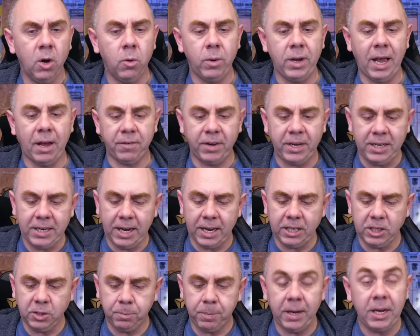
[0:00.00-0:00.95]
We have a
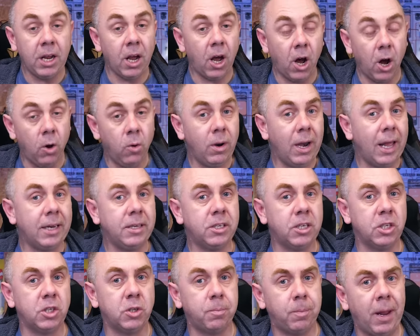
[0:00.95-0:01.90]
nice big OLED
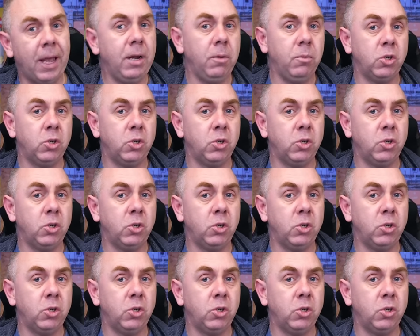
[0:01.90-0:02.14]
display,